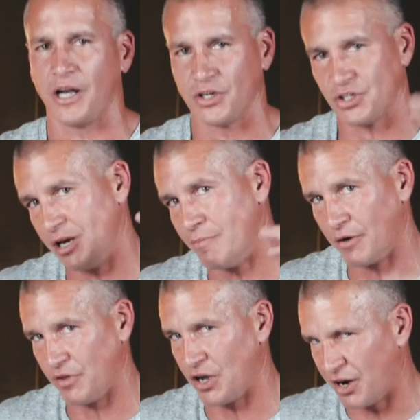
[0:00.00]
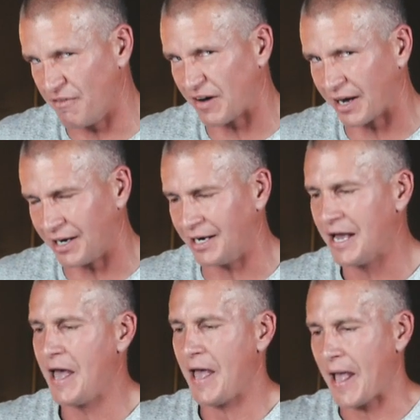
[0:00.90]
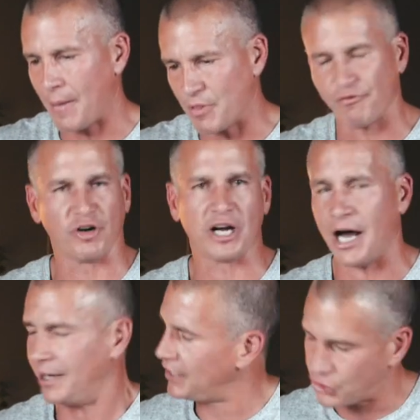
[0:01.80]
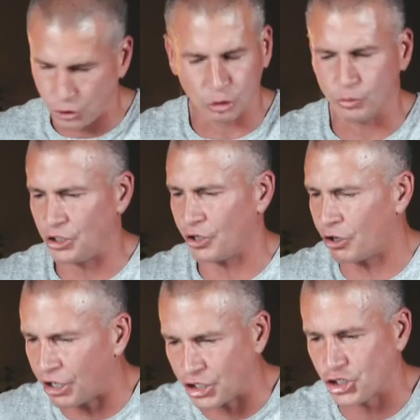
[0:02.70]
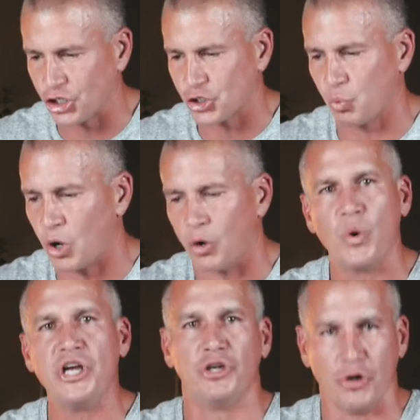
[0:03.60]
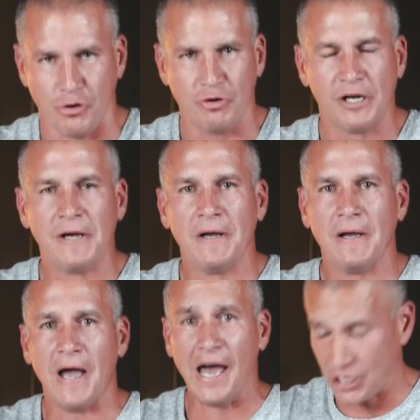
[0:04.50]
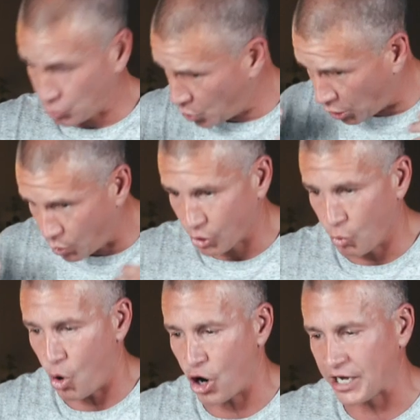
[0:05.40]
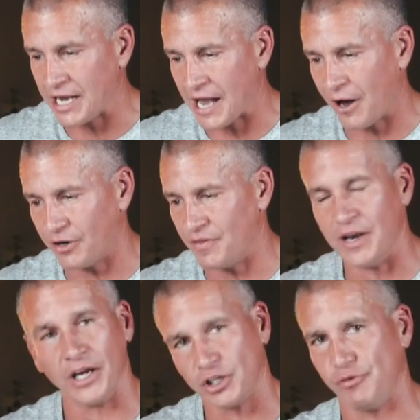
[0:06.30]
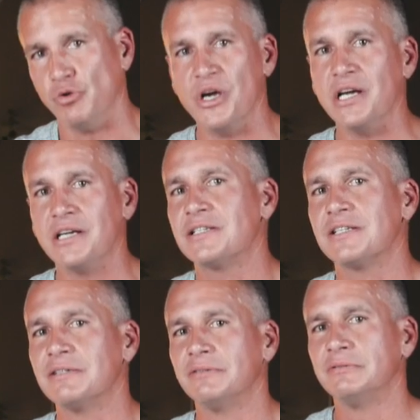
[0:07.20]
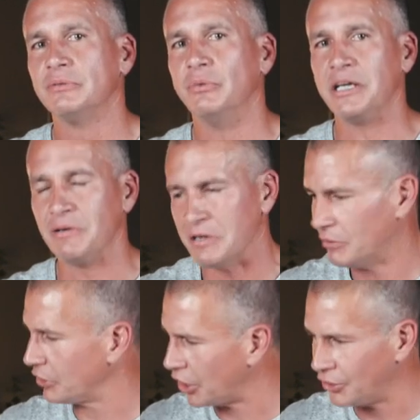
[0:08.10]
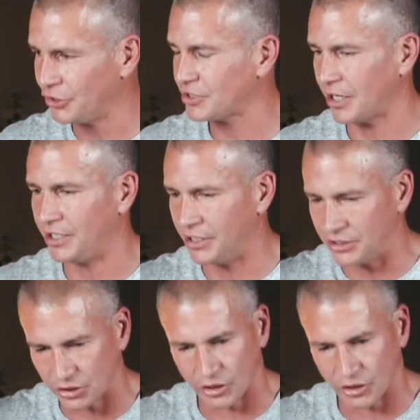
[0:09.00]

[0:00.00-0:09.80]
legacy among the uninvited and the forgotten. It's who we are, it's just what we do, and it's what we're walking out in the next few weeks. We, we're undertaking the